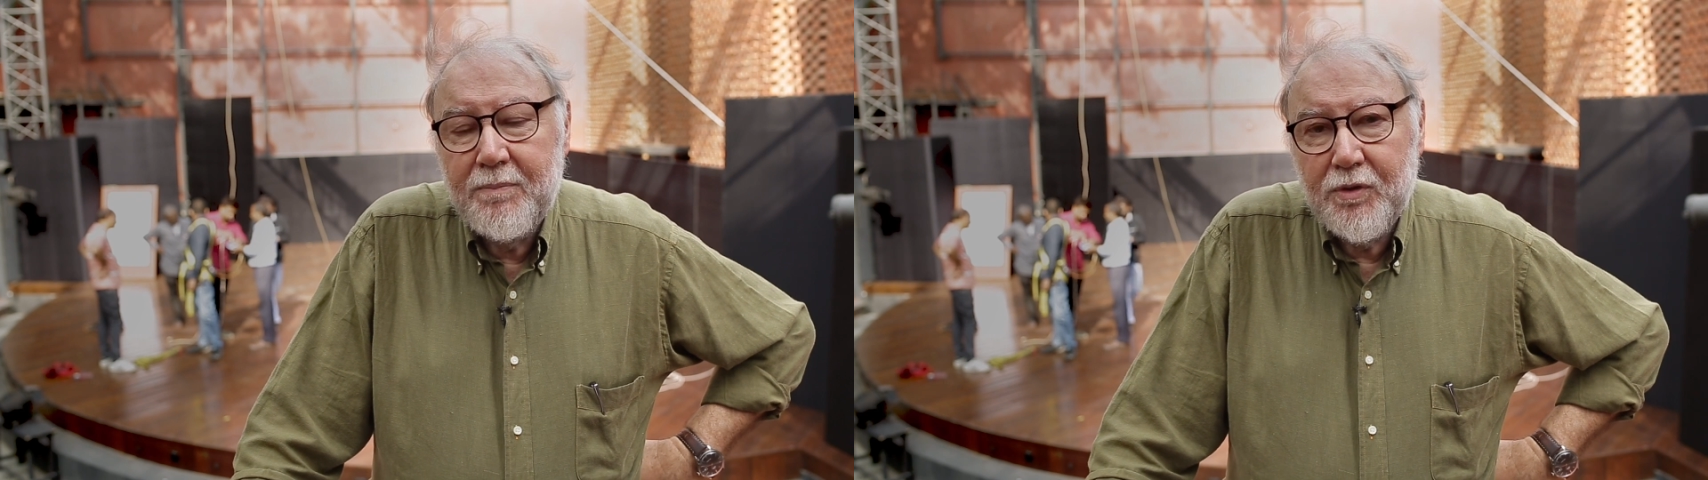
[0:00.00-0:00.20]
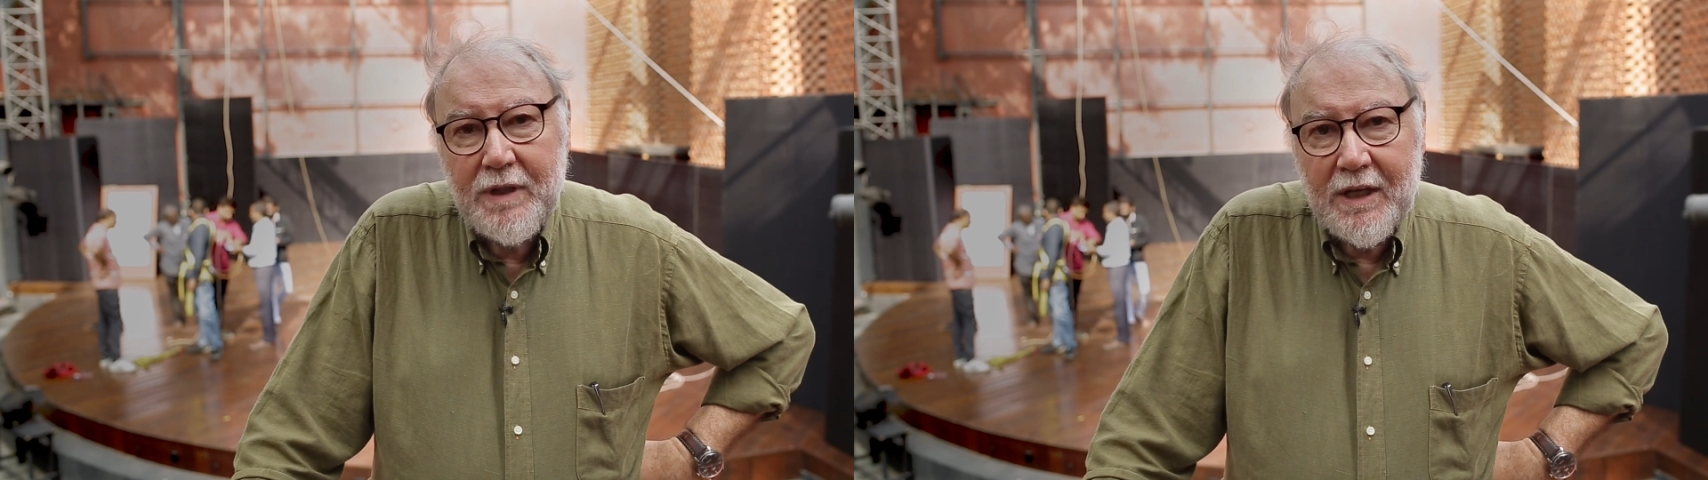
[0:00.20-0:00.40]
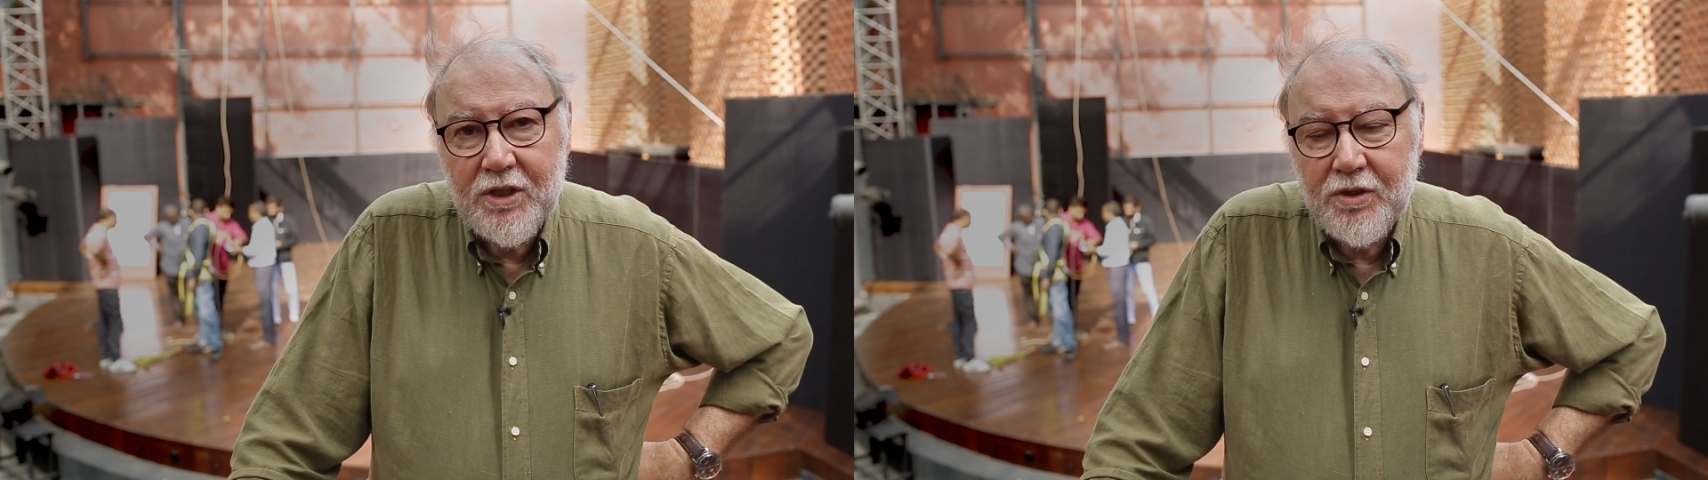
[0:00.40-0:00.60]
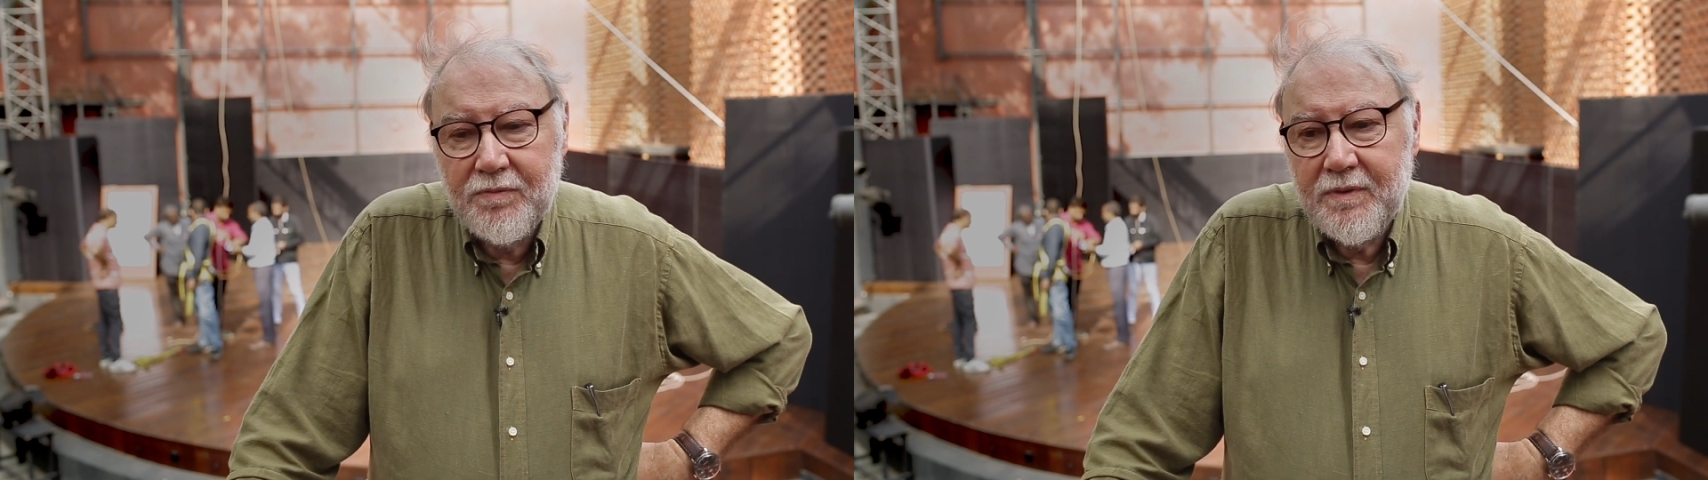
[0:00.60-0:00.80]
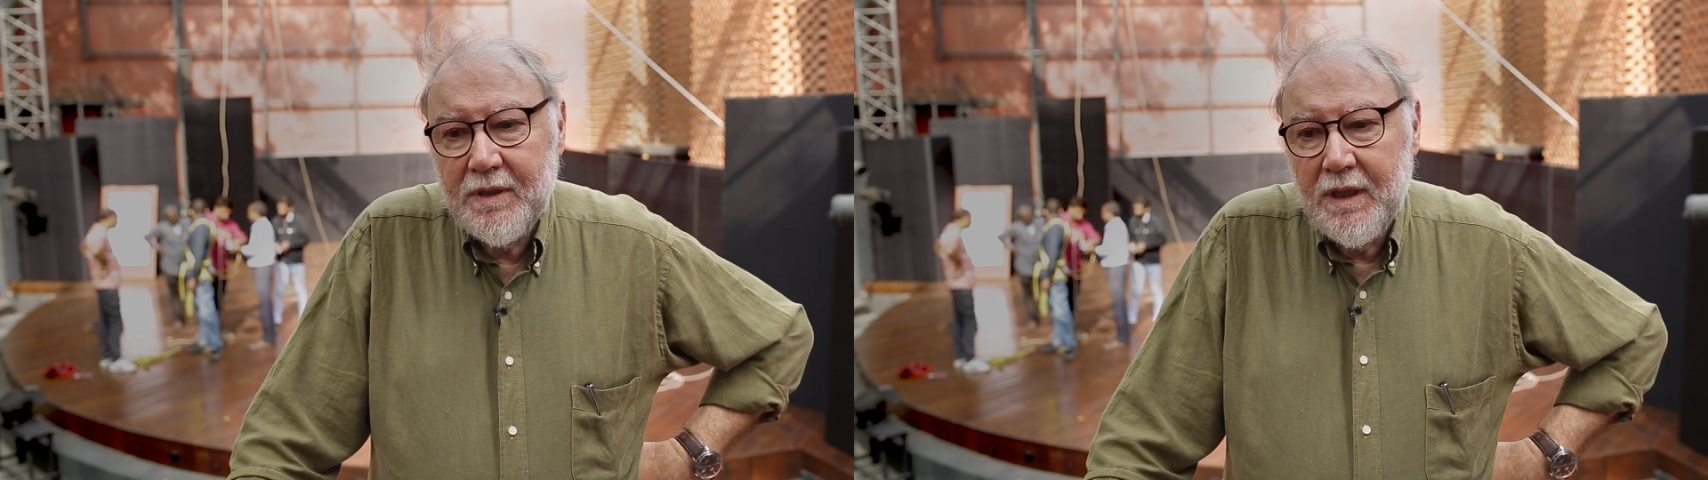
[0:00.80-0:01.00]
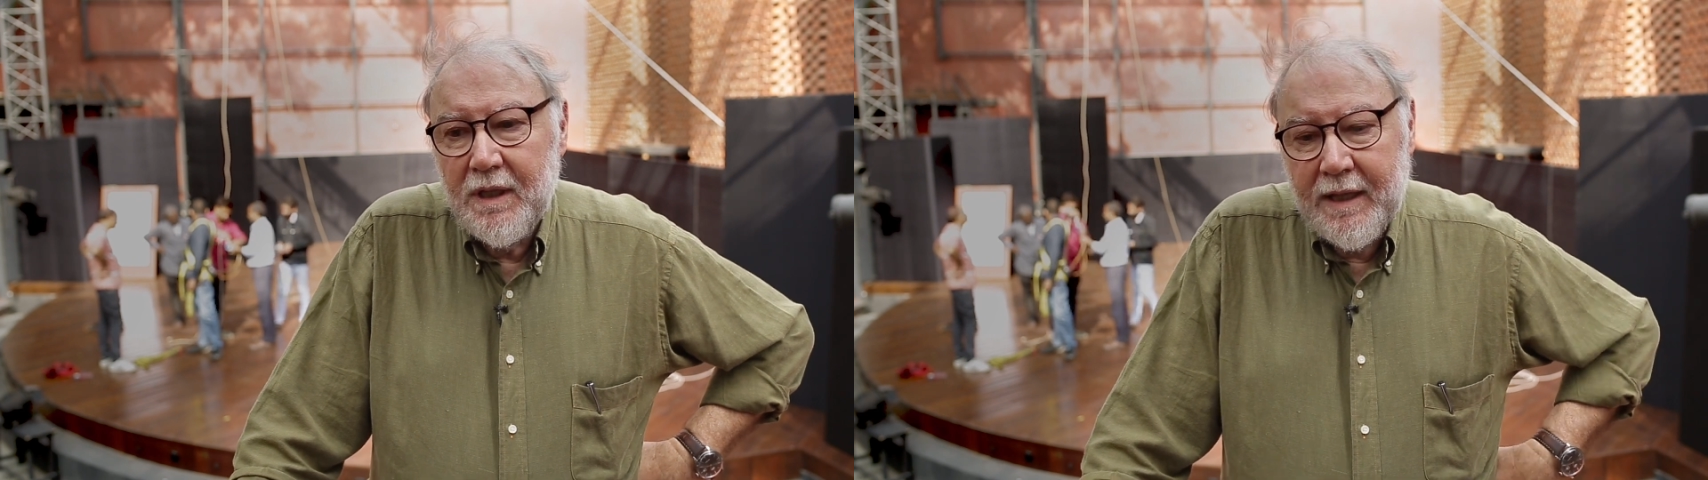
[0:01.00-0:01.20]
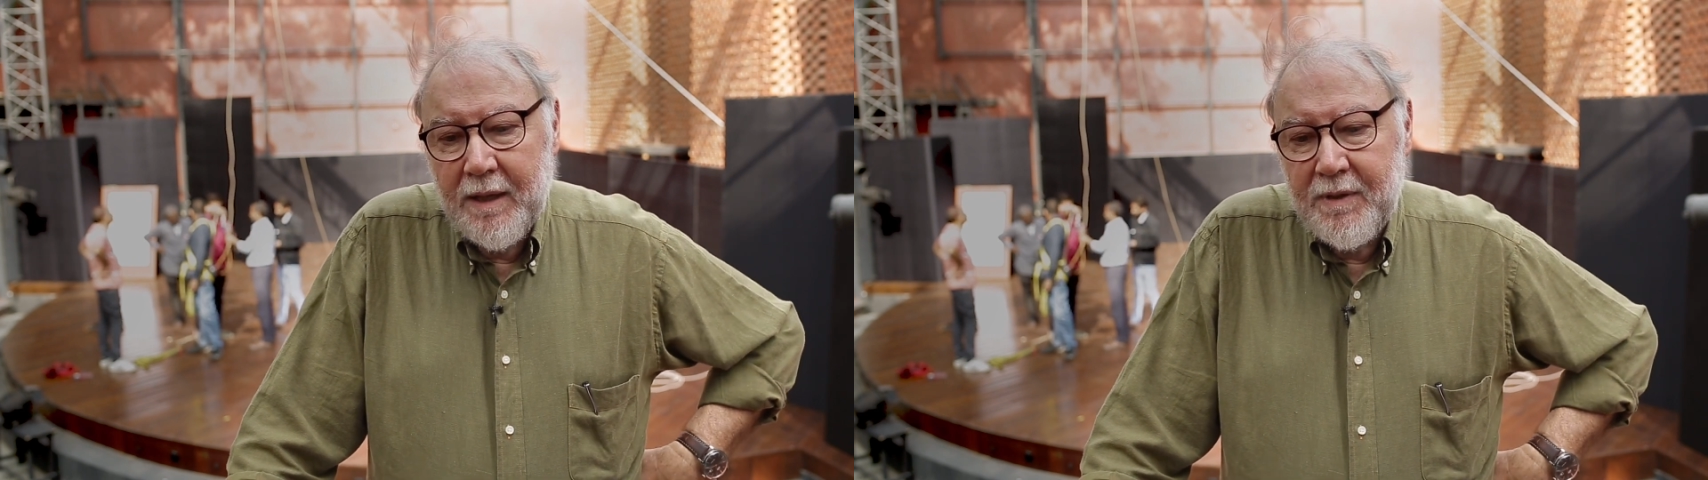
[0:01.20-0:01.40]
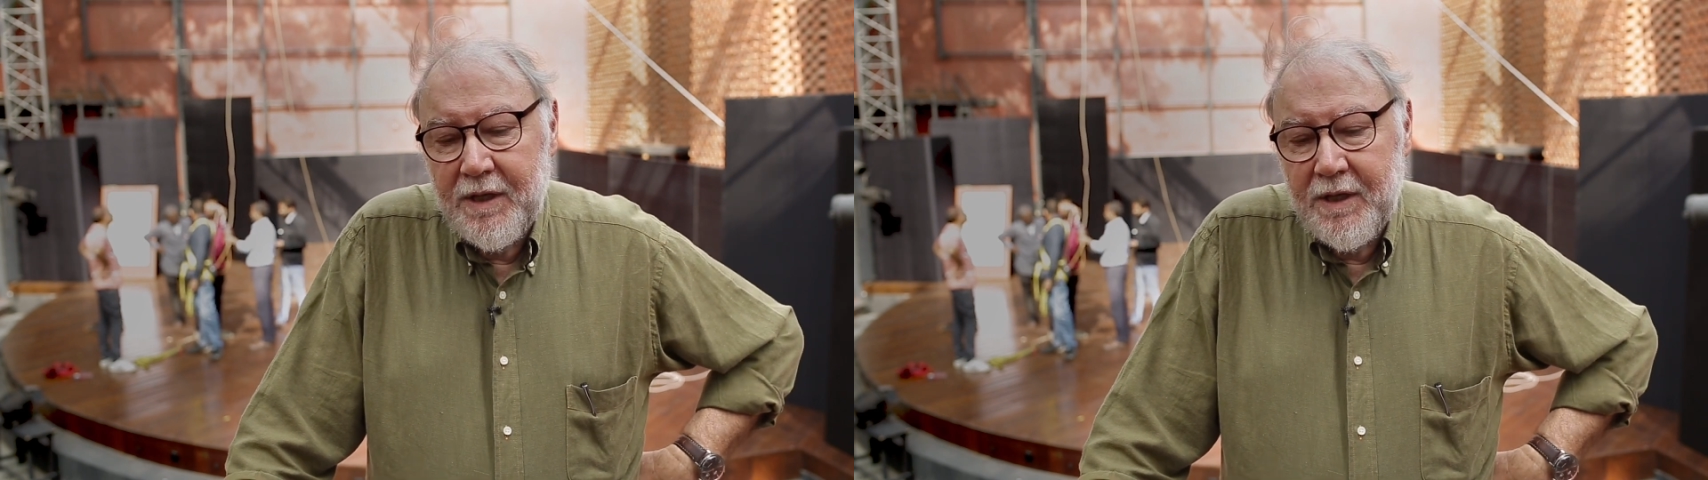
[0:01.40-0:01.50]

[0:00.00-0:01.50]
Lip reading: production. Came